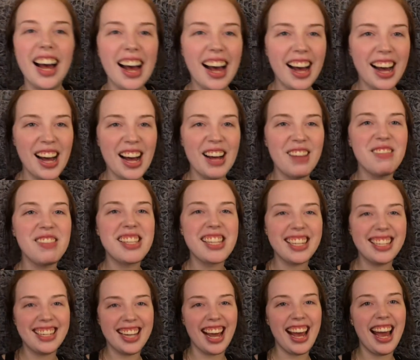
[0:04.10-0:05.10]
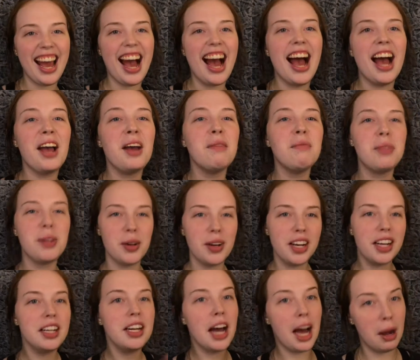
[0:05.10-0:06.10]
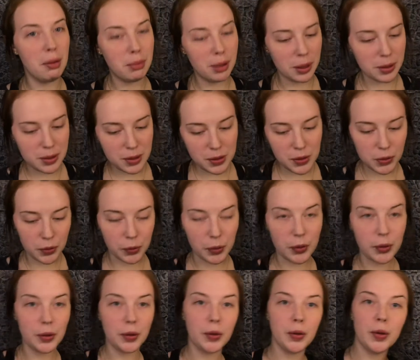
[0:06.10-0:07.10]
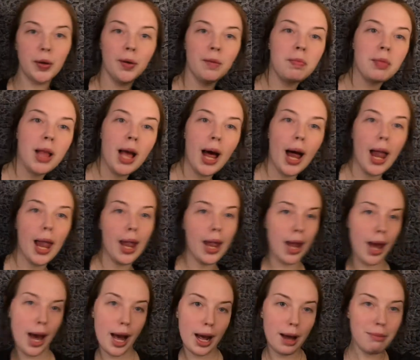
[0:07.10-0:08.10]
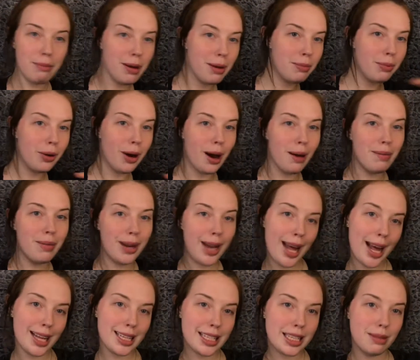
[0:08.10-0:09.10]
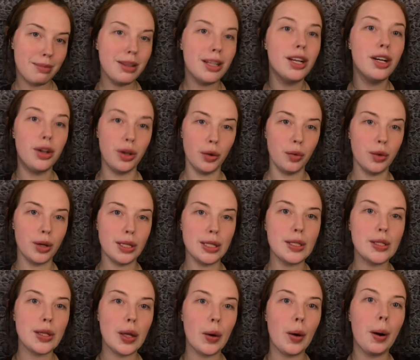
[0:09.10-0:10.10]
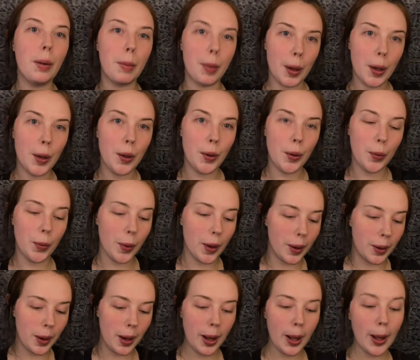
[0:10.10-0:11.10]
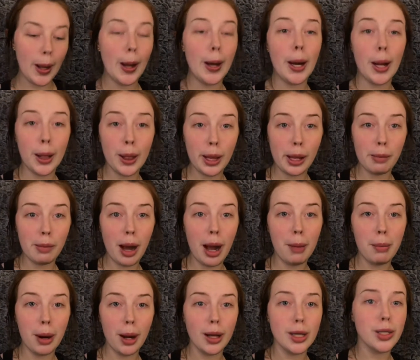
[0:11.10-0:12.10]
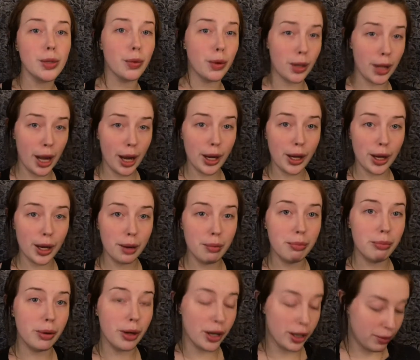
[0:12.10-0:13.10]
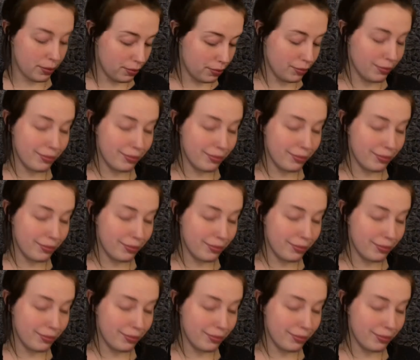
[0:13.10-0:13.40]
Today I am doing an eyebrow tutorial. A lot of people have been asking me to do one, so I'm gonna do one. Didn't think my eyebrows were that good, but